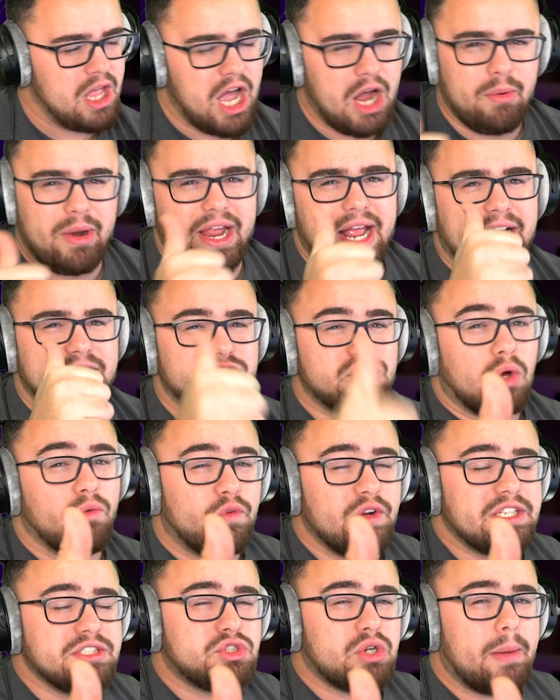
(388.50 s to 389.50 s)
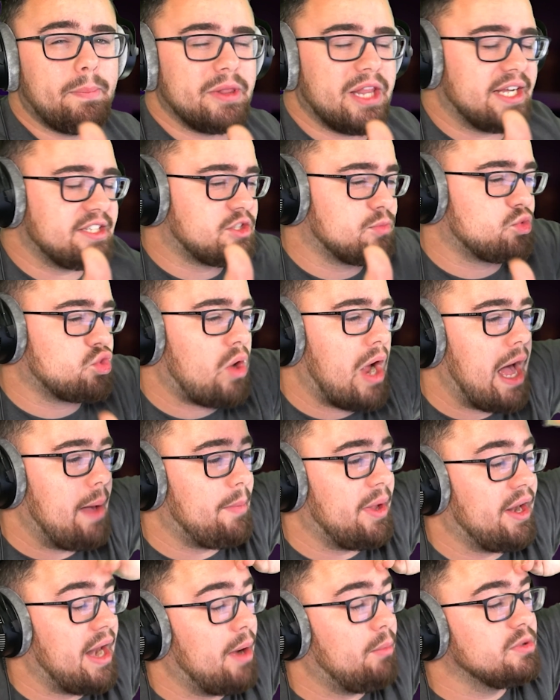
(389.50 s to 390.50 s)
right, guys, don't forget to drop a like, subscribe,
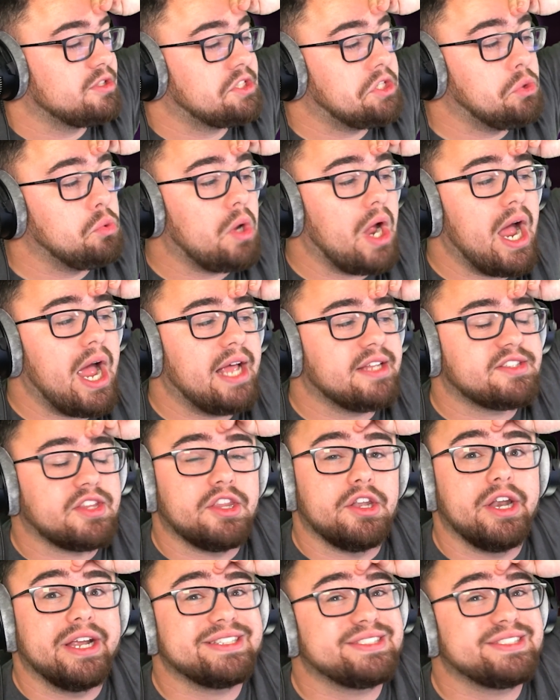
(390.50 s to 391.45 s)
and I will see you guys in the next